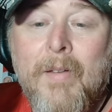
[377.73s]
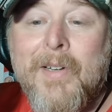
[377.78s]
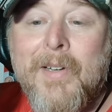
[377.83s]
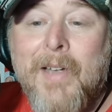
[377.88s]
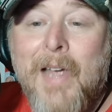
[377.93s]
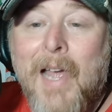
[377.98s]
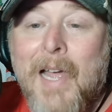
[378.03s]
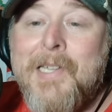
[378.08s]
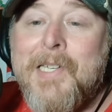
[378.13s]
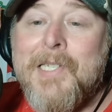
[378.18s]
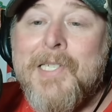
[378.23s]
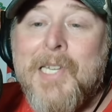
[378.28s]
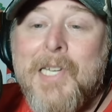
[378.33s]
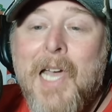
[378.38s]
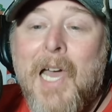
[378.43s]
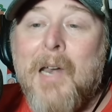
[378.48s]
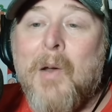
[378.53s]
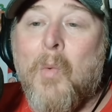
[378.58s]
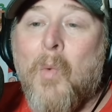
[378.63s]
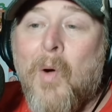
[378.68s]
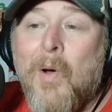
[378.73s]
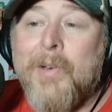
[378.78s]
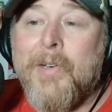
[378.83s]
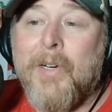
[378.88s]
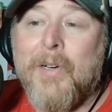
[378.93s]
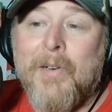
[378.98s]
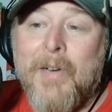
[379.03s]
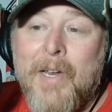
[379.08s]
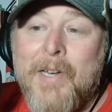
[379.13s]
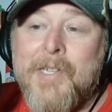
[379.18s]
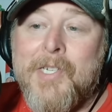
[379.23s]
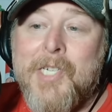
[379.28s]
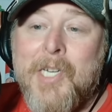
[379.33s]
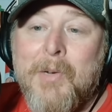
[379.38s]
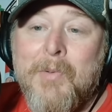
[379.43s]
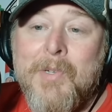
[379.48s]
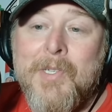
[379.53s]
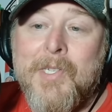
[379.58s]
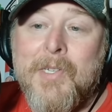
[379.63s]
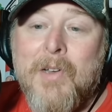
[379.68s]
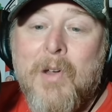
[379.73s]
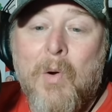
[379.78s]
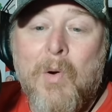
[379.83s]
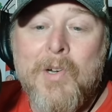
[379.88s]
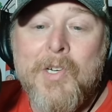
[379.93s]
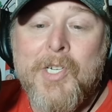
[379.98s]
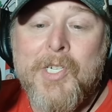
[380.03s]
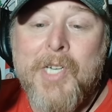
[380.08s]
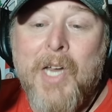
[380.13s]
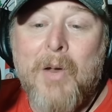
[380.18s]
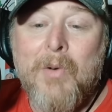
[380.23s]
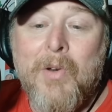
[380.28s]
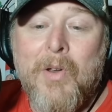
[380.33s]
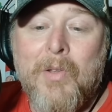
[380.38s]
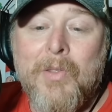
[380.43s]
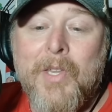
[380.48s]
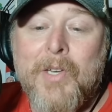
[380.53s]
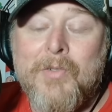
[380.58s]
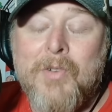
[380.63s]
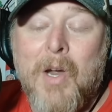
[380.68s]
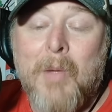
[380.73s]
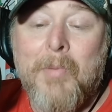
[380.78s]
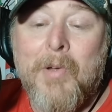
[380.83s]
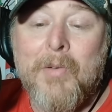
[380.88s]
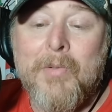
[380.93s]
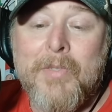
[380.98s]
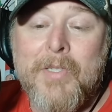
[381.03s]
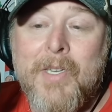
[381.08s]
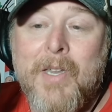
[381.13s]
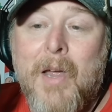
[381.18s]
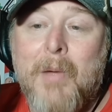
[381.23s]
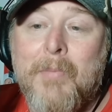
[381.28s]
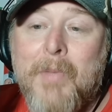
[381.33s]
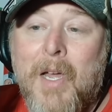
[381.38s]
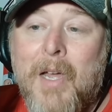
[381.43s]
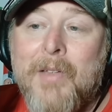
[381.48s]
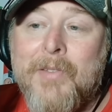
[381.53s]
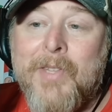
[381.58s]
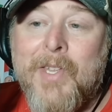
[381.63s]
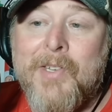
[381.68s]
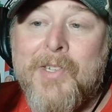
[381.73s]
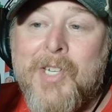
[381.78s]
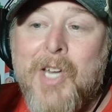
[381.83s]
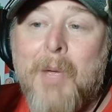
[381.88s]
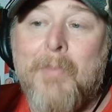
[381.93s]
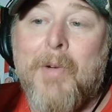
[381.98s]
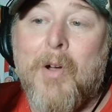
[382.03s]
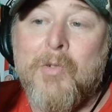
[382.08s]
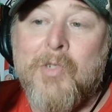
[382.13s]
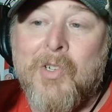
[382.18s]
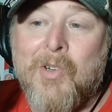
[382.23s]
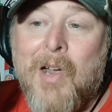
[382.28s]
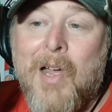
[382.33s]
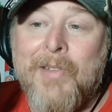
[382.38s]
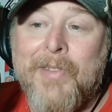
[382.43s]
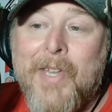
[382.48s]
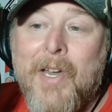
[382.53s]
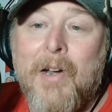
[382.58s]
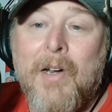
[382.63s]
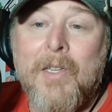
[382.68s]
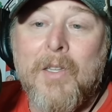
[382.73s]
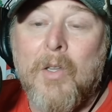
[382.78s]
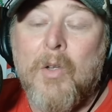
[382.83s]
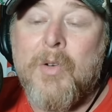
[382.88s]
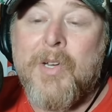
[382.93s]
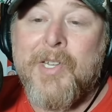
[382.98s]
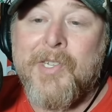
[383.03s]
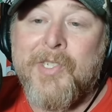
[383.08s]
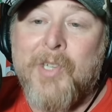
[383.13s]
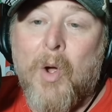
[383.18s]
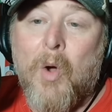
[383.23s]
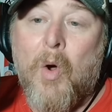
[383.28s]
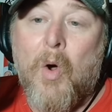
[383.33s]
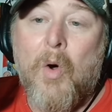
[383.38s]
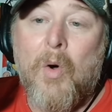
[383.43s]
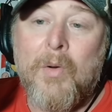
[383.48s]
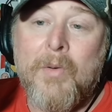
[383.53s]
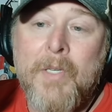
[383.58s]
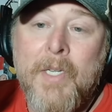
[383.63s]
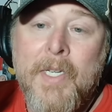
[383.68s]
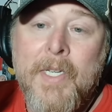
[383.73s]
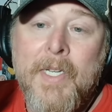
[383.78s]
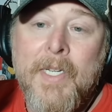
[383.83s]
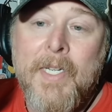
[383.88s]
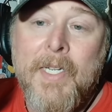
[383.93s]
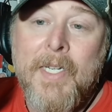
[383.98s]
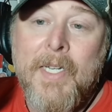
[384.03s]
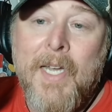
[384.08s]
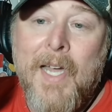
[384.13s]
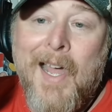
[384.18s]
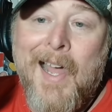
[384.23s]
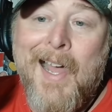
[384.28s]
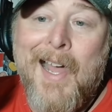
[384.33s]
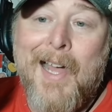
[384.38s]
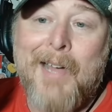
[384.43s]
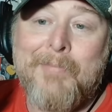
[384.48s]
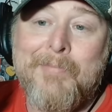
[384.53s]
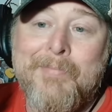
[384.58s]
I just got to wonder. And she was, of course, shown on the, drubble, uh, the Jumbotron there at Lucas Oil. Um,